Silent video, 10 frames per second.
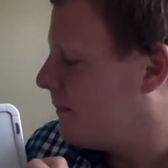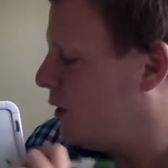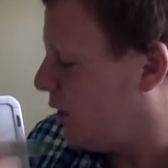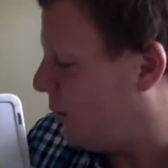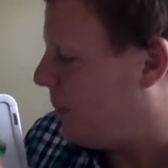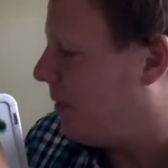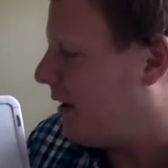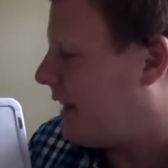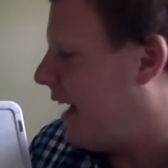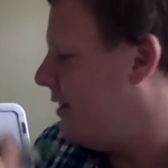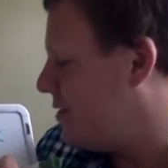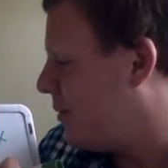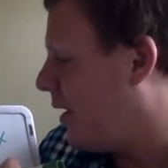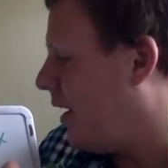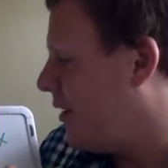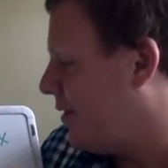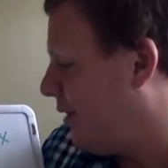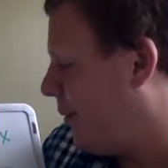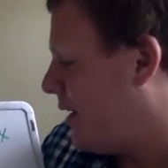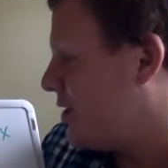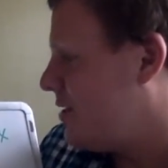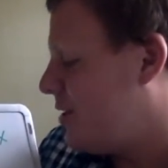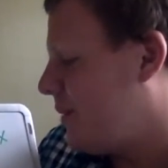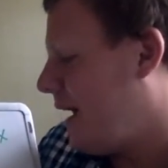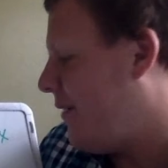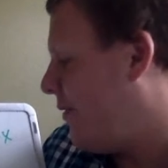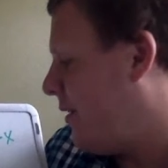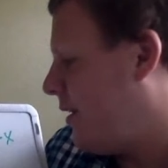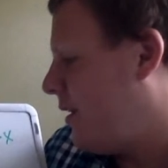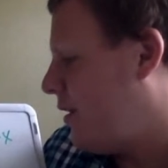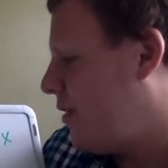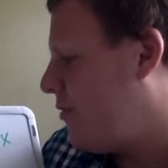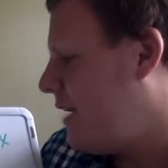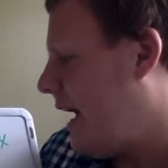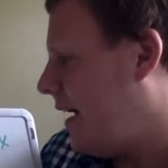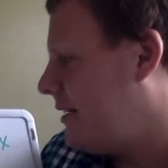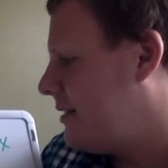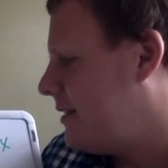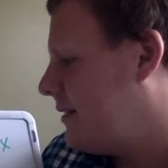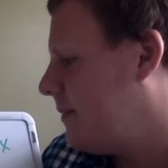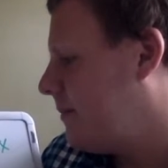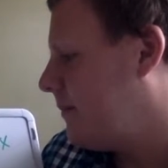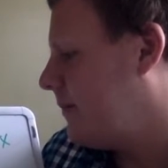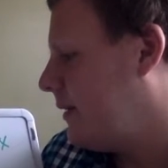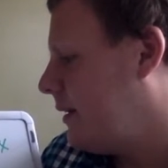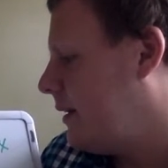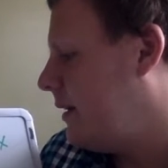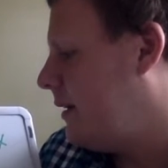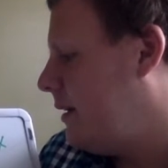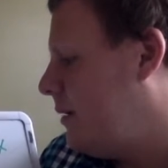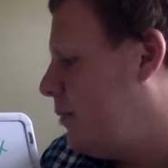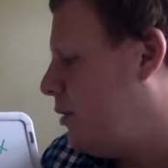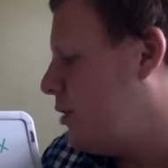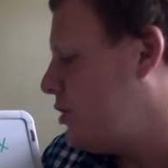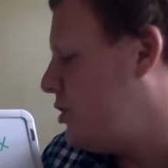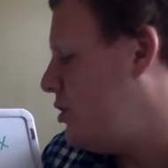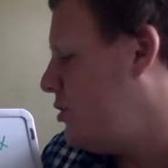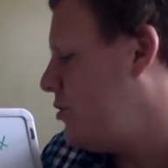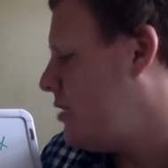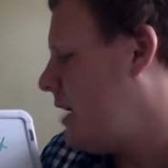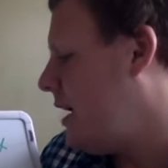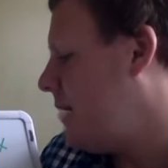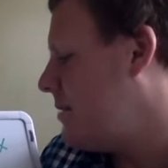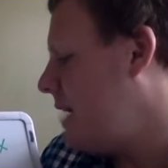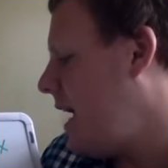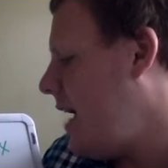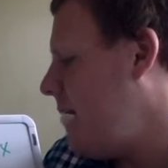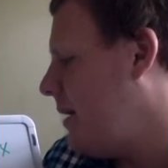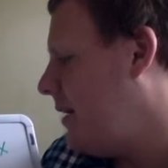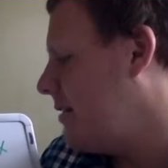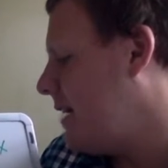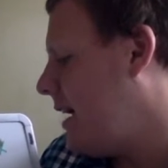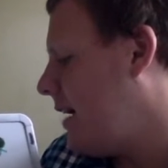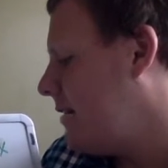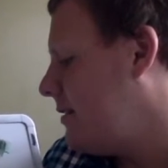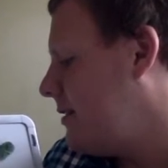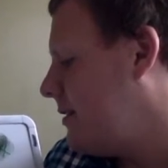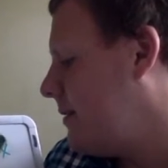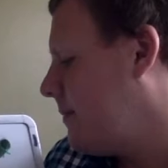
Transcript: Good, we plug that into our other equation, so we have 3x plus 2 times 8 minus x